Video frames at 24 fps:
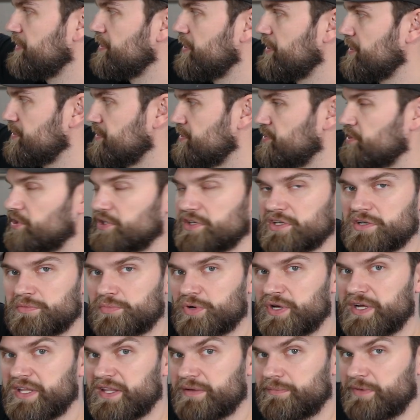dust, dirt, and
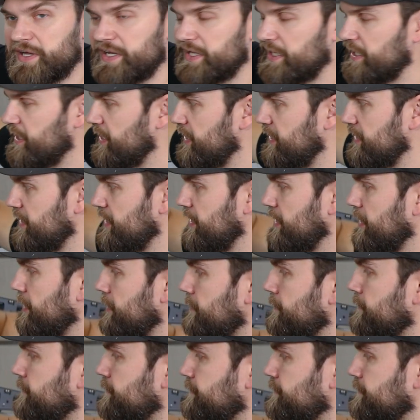debris that might get in there.